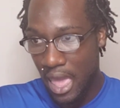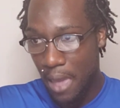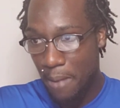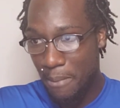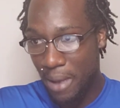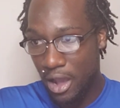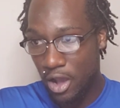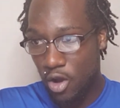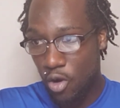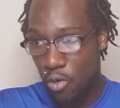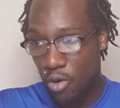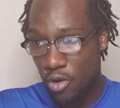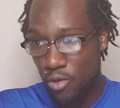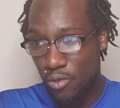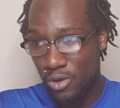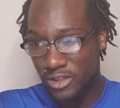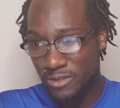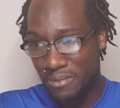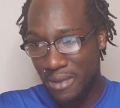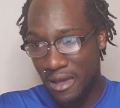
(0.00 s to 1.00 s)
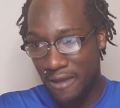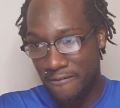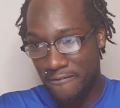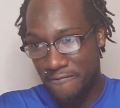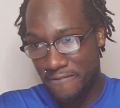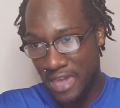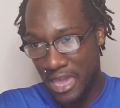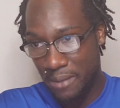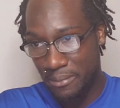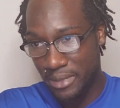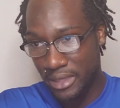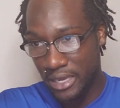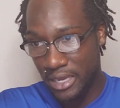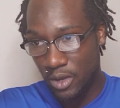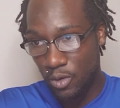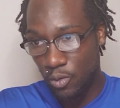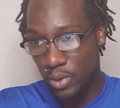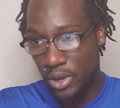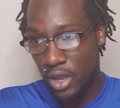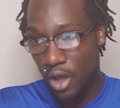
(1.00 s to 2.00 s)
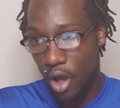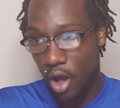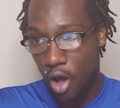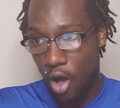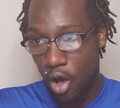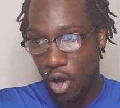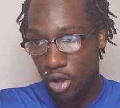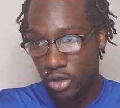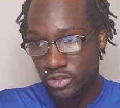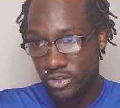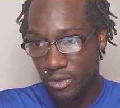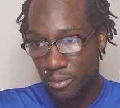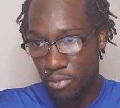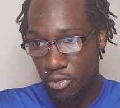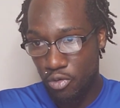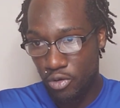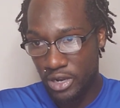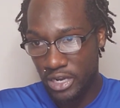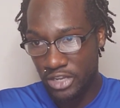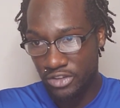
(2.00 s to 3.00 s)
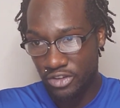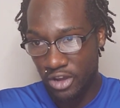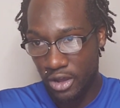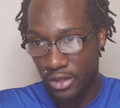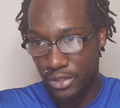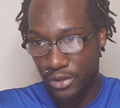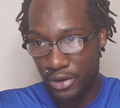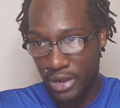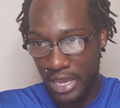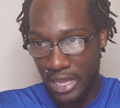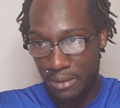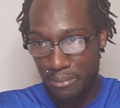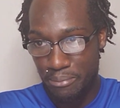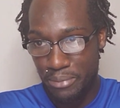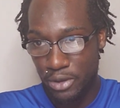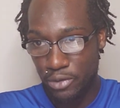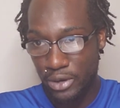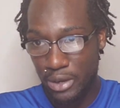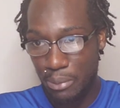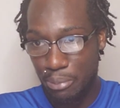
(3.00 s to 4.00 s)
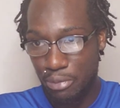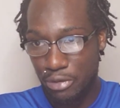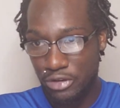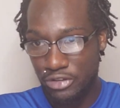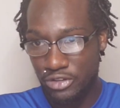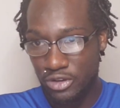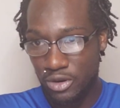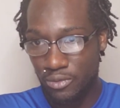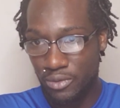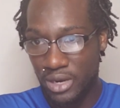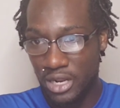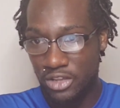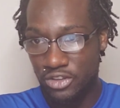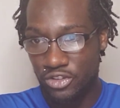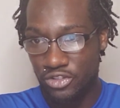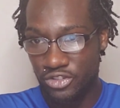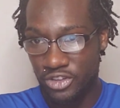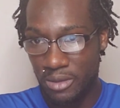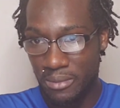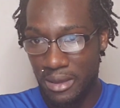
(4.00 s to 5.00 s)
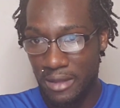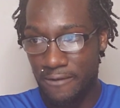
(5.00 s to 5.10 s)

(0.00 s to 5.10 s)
My cohort was my family. We all support each other and build a personal relationship.